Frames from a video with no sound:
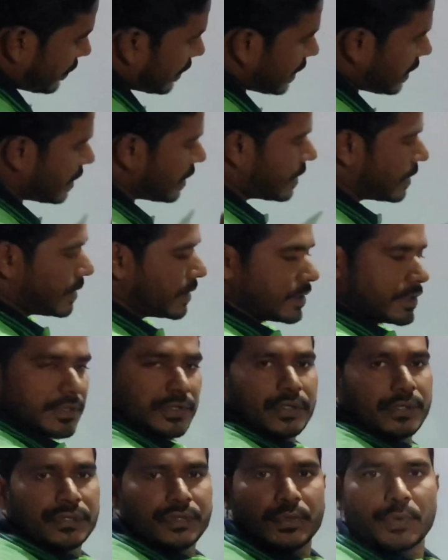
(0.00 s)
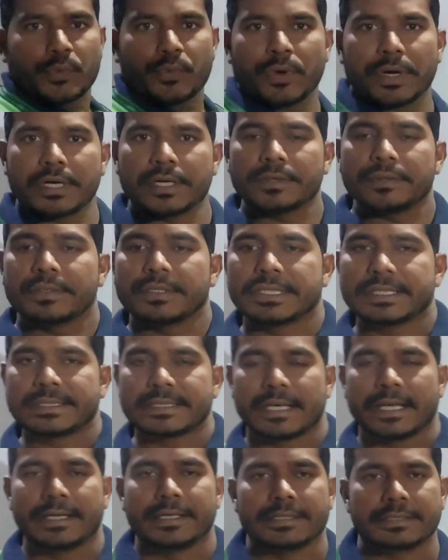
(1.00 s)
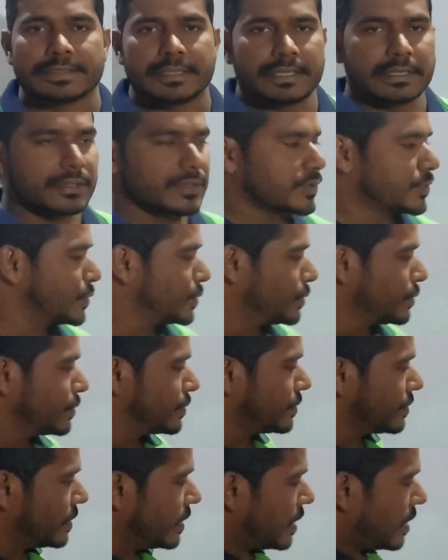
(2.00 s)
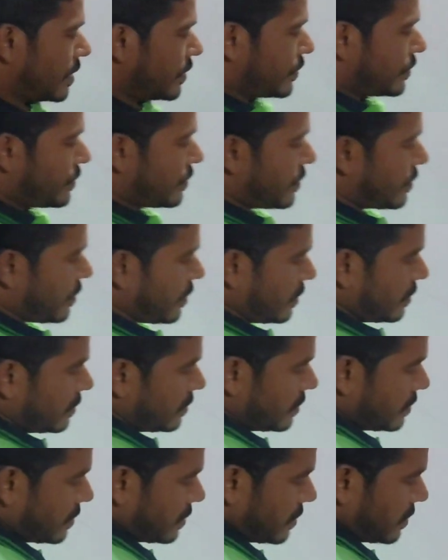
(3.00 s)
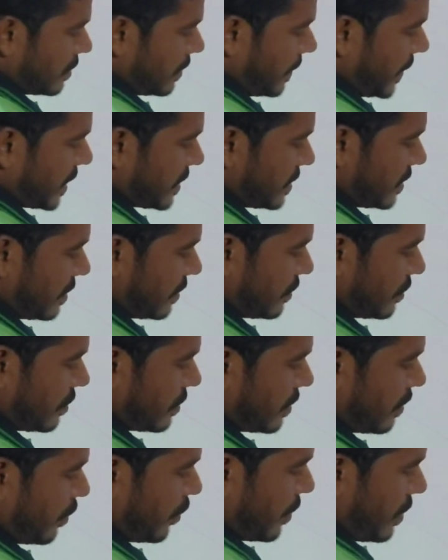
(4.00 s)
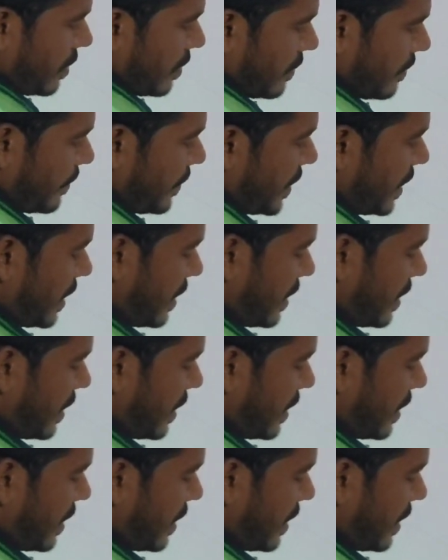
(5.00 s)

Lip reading: Okay, so whatever this line is there, so that I have drawn passing through the point B